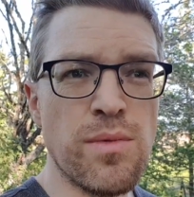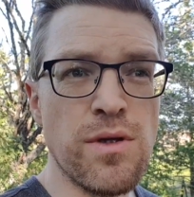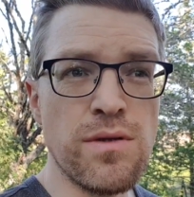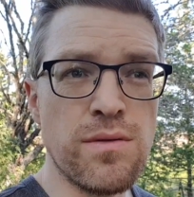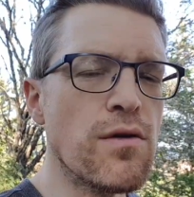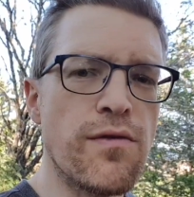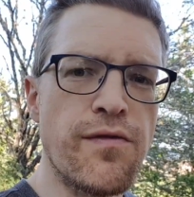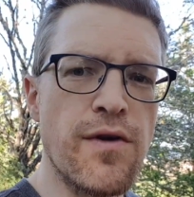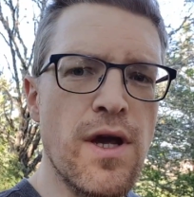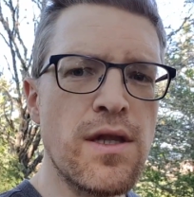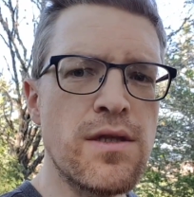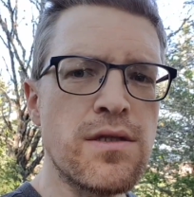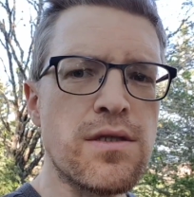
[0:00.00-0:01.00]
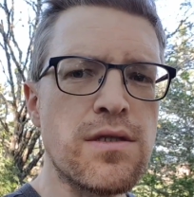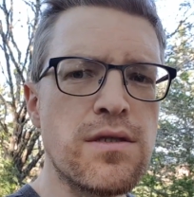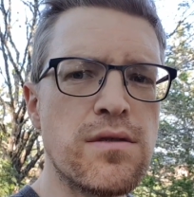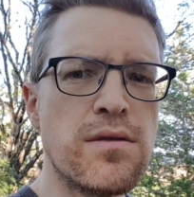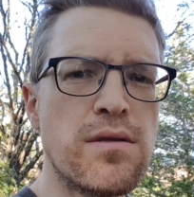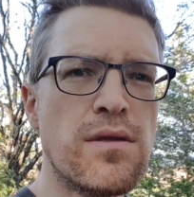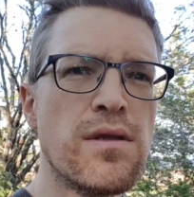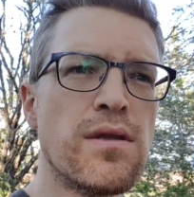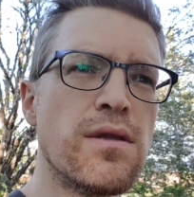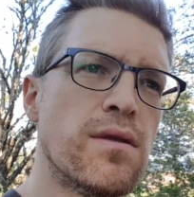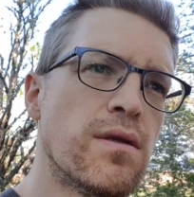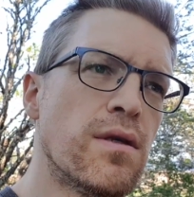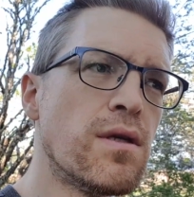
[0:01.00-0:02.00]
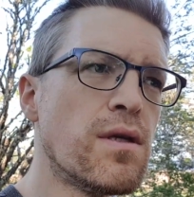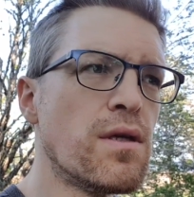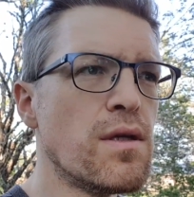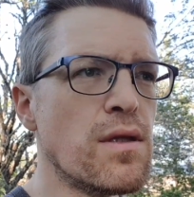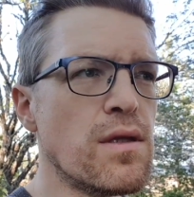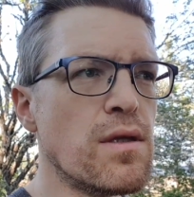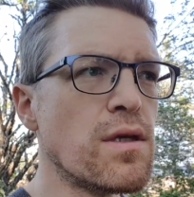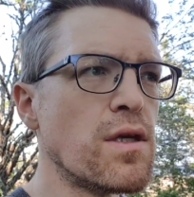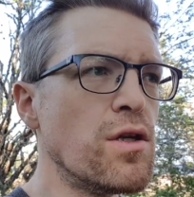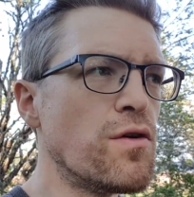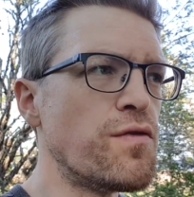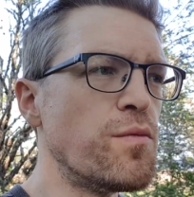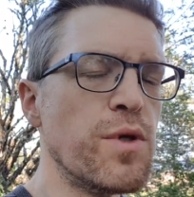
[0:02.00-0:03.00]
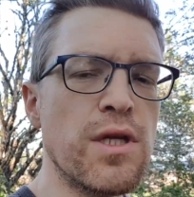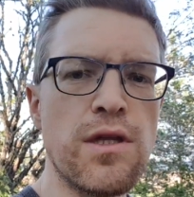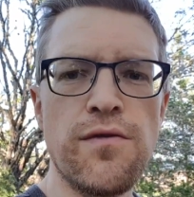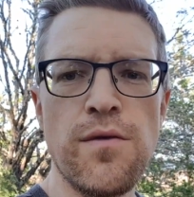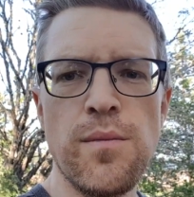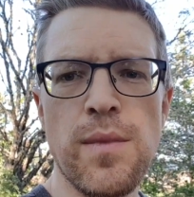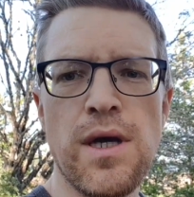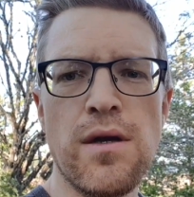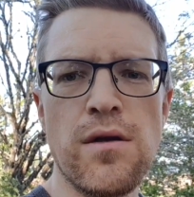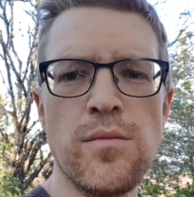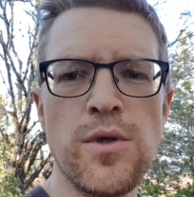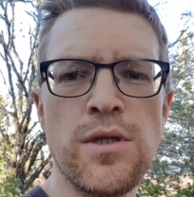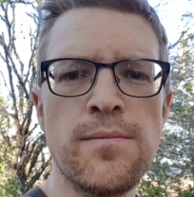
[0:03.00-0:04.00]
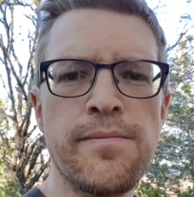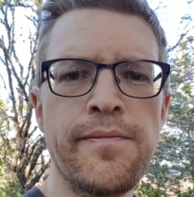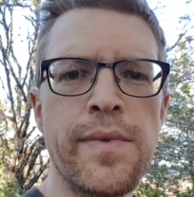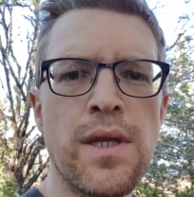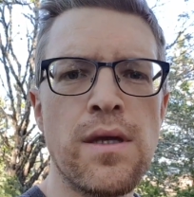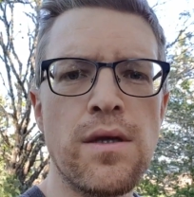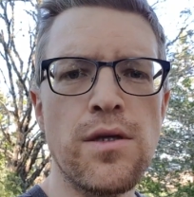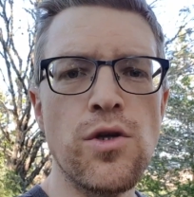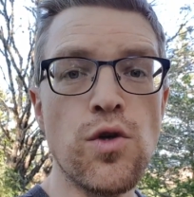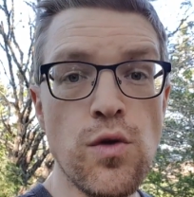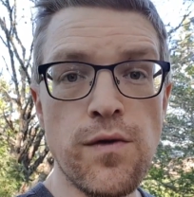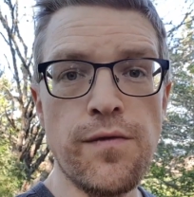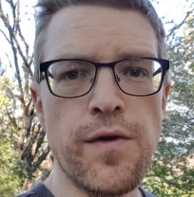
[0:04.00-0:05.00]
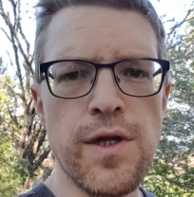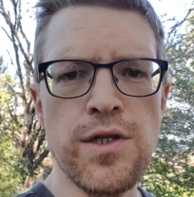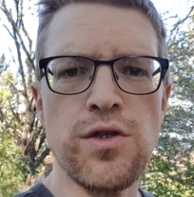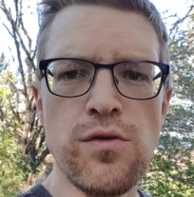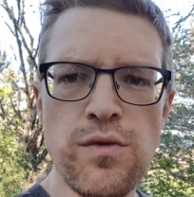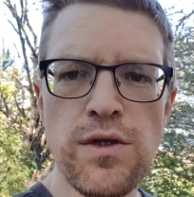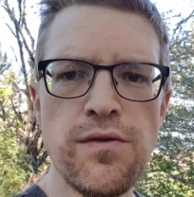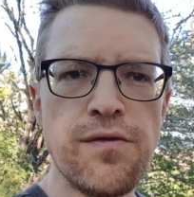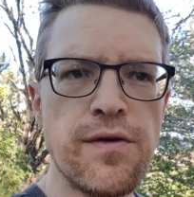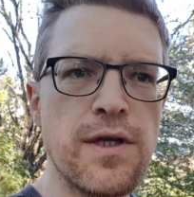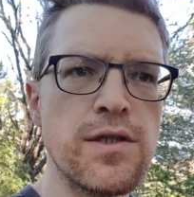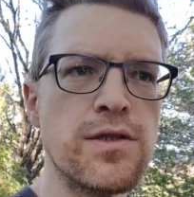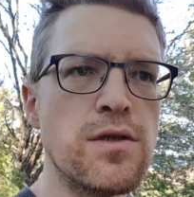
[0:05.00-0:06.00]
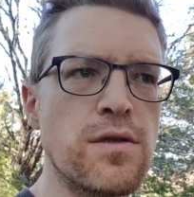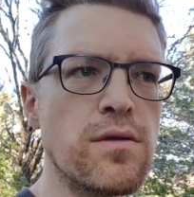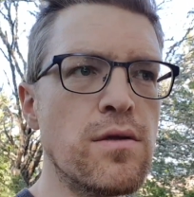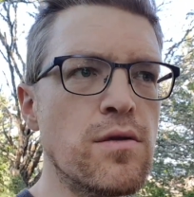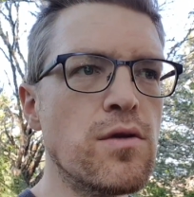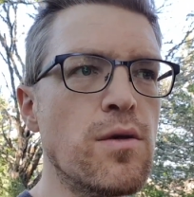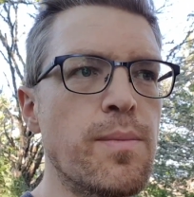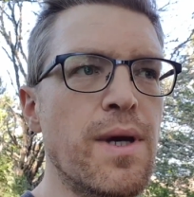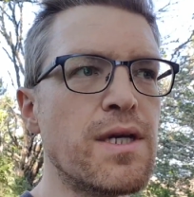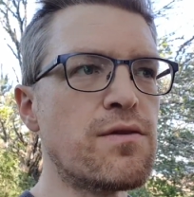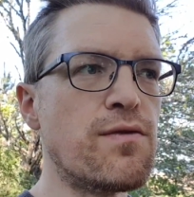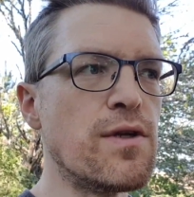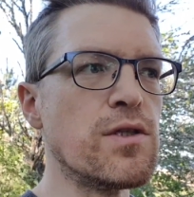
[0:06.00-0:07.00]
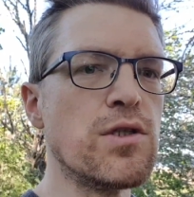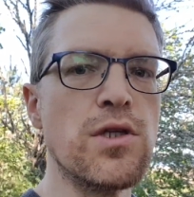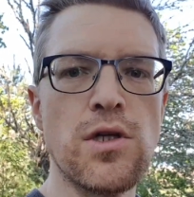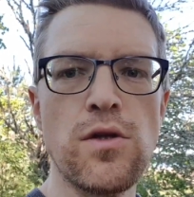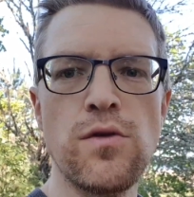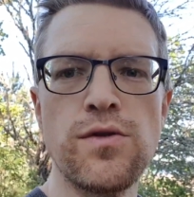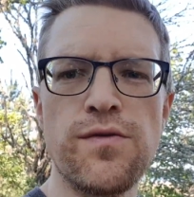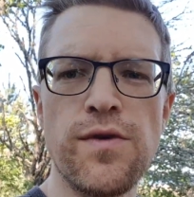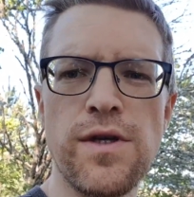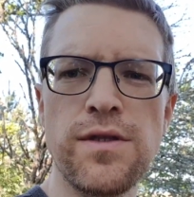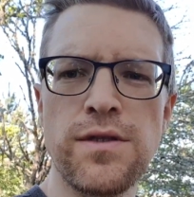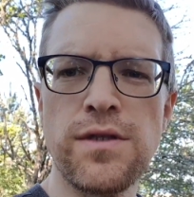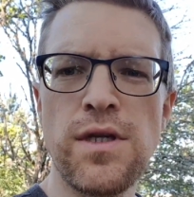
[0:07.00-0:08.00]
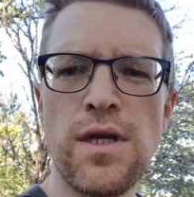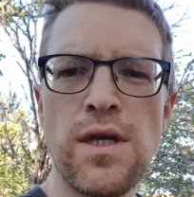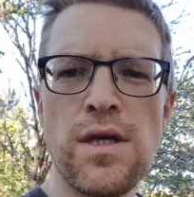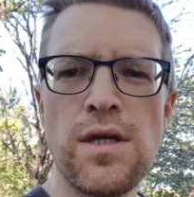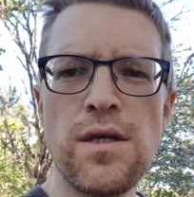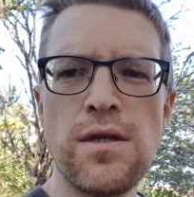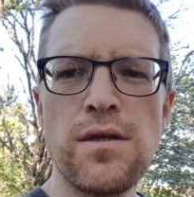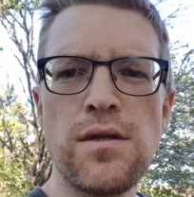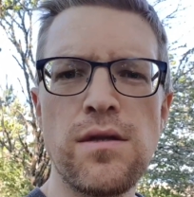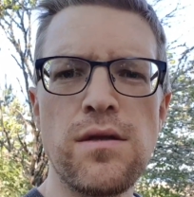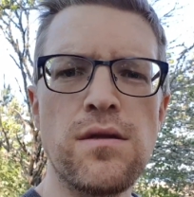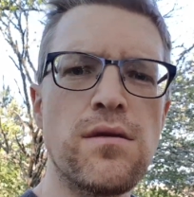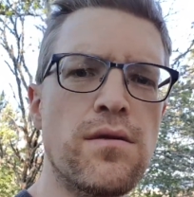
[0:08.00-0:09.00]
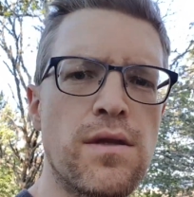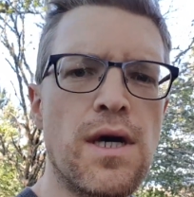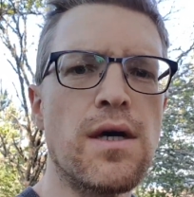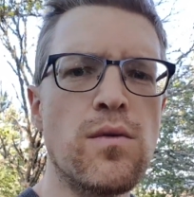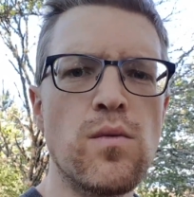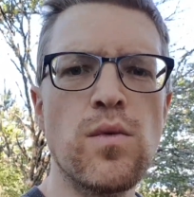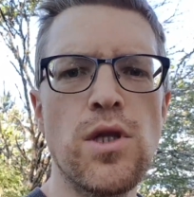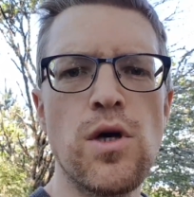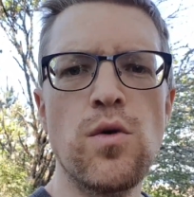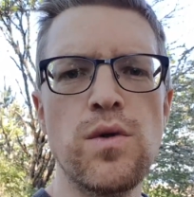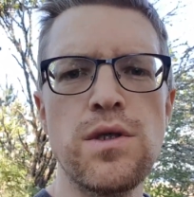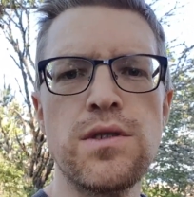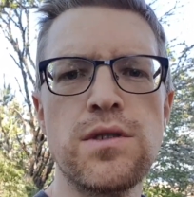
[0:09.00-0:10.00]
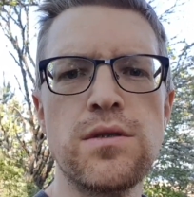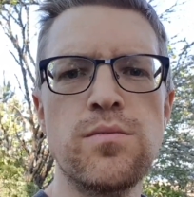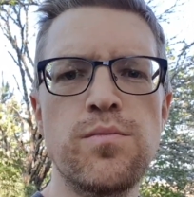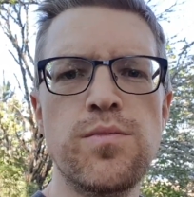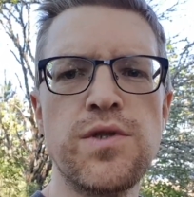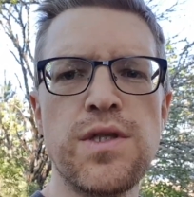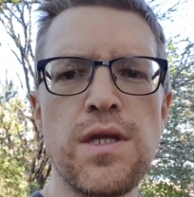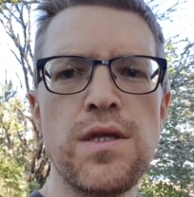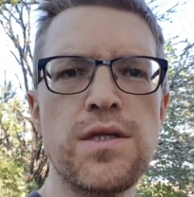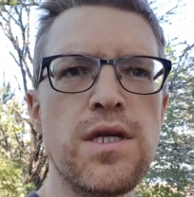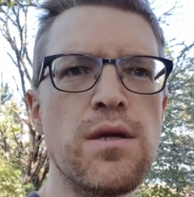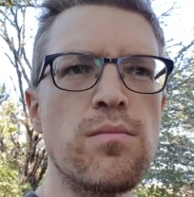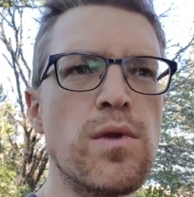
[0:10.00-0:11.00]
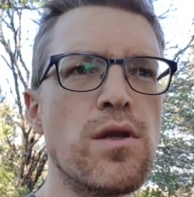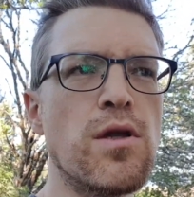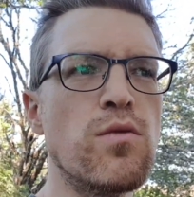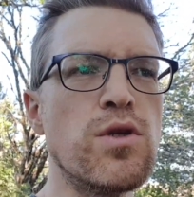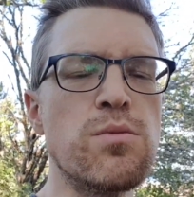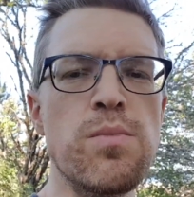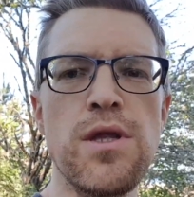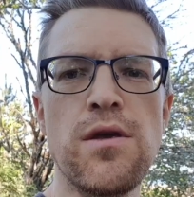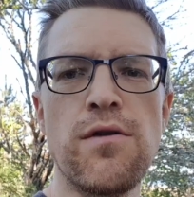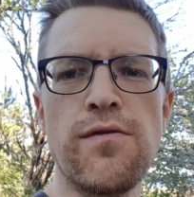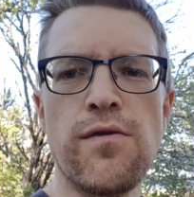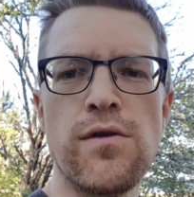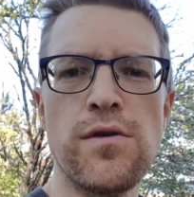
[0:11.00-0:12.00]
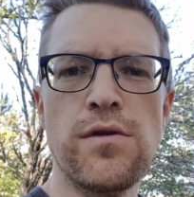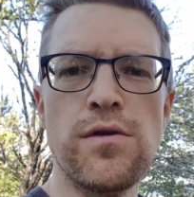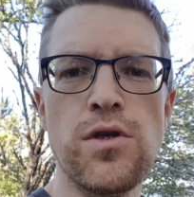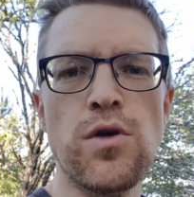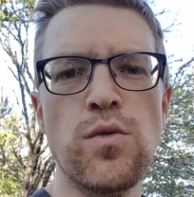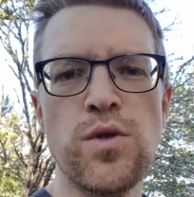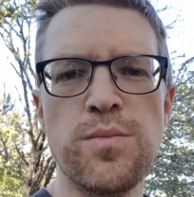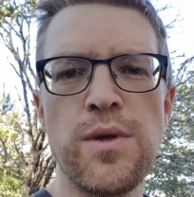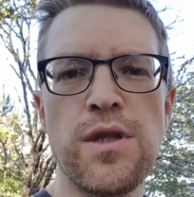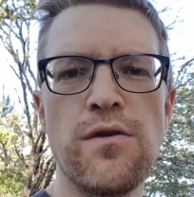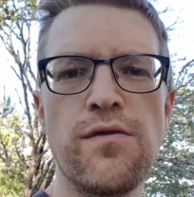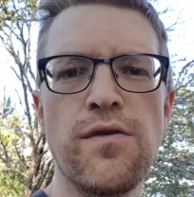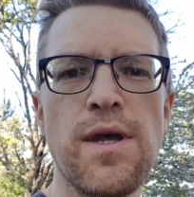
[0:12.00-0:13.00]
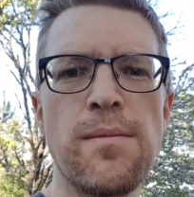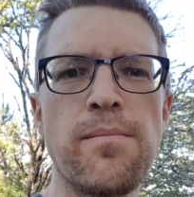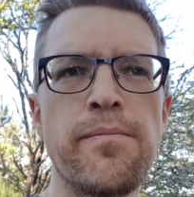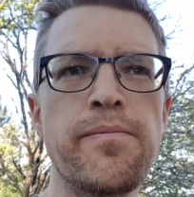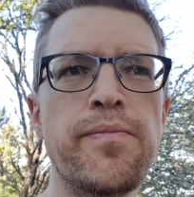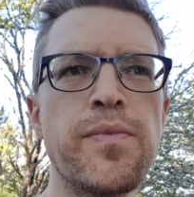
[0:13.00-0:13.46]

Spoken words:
But your friends can often be a different matter. I mean, your good friends, your real friends, your best friends and your close friends, that will always stay the same. They'll always be there for you and you'll always be there for them.